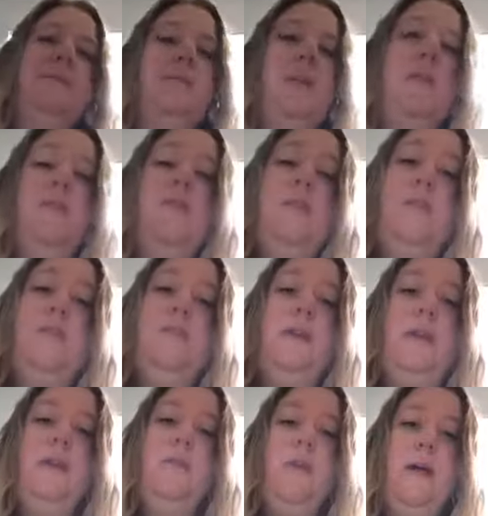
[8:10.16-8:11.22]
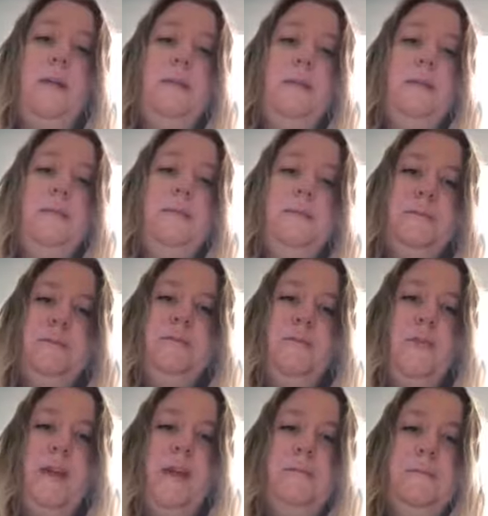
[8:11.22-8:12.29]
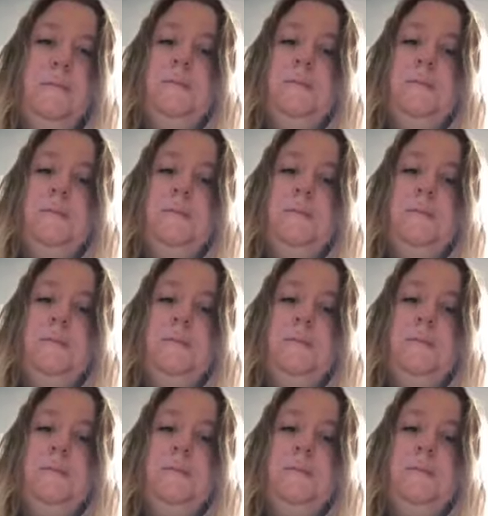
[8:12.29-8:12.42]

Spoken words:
which is what you want, right?